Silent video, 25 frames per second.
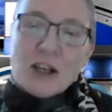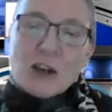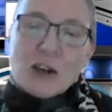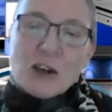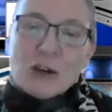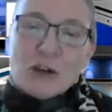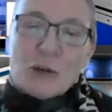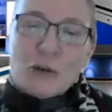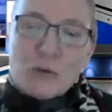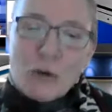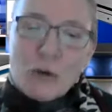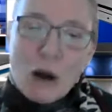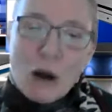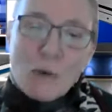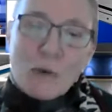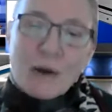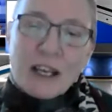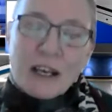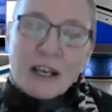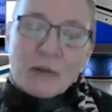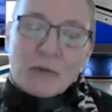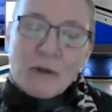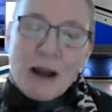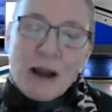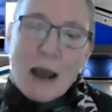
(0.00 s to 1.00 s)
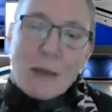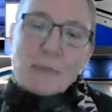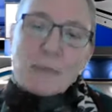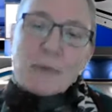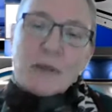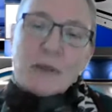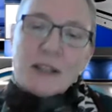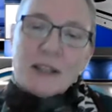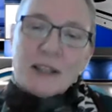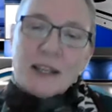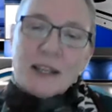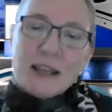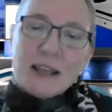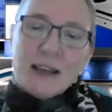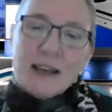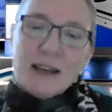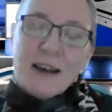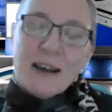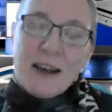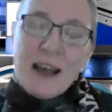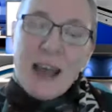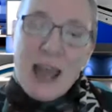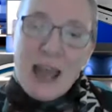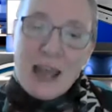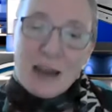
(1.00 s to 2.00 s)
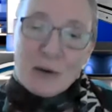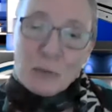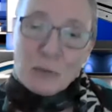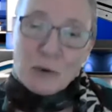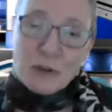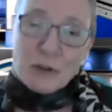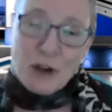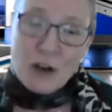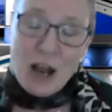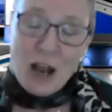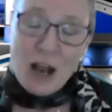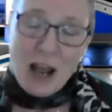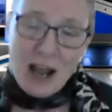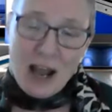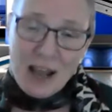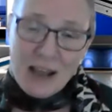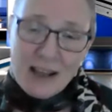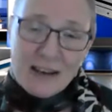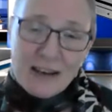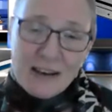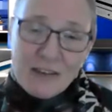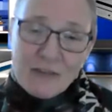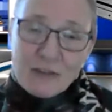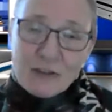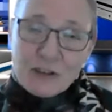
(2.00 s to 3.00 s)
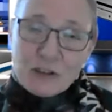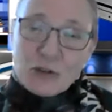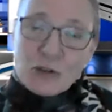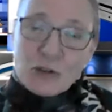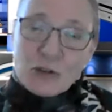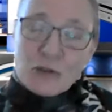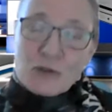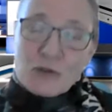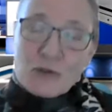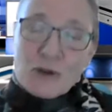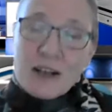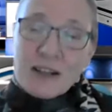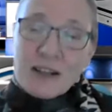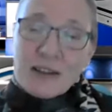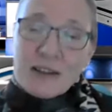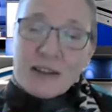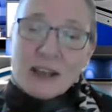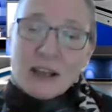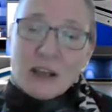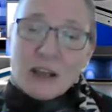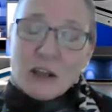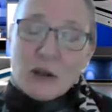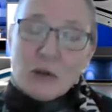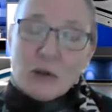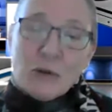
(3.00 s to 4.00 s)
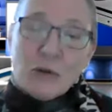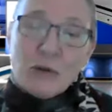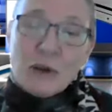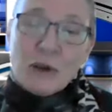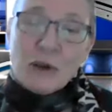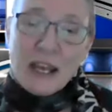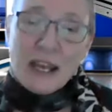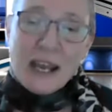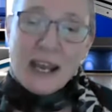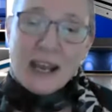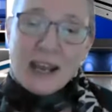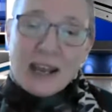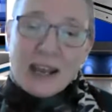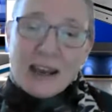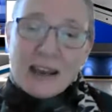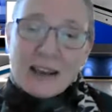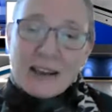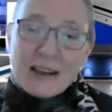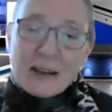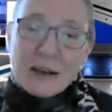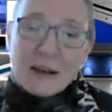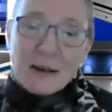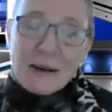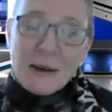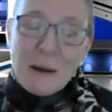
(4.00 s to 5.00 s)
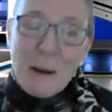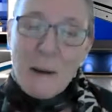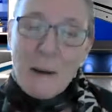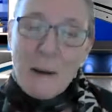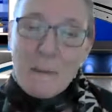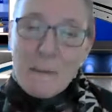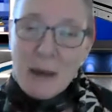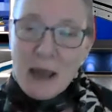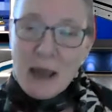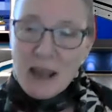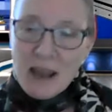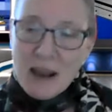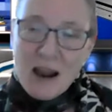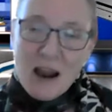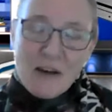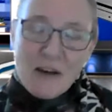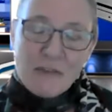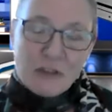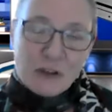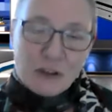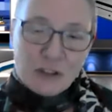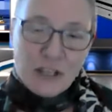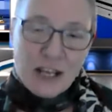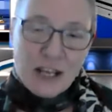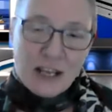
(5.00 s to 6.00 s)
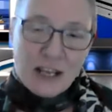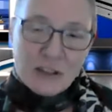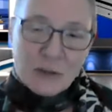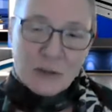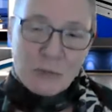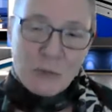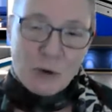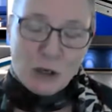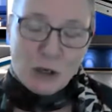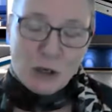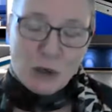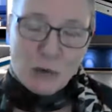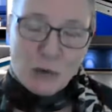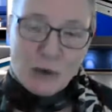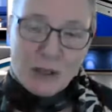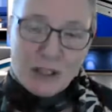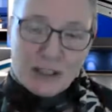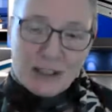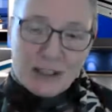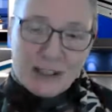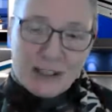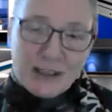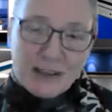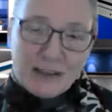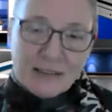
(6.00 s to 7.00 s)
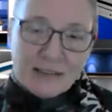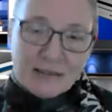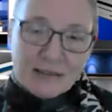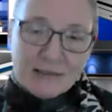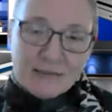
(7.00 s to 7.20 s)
You're growing it rapidly and with a high enough interest rate that you can pay off your debts more quickly.